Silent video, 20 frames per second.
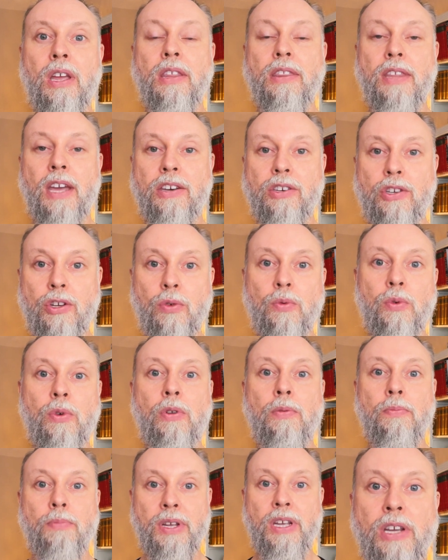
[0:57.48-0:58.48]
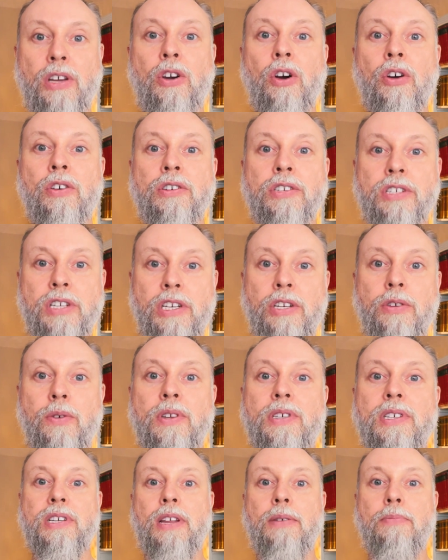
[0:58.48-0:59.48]
that you will be
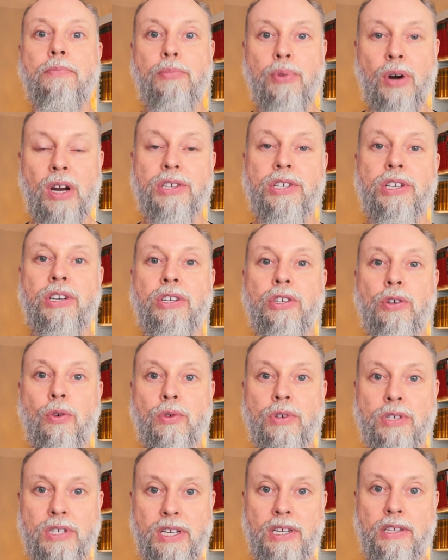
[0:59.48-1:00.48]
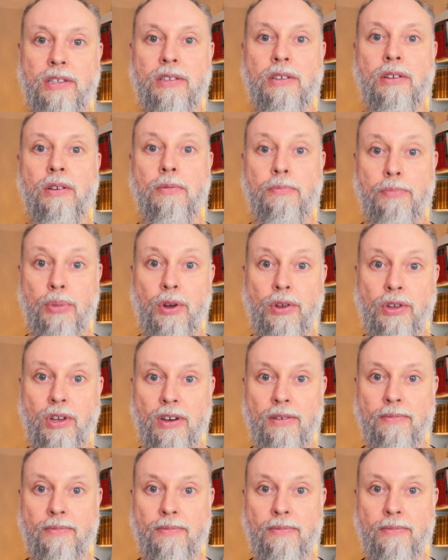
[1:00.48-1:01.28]
continuously brushing your teeth per year.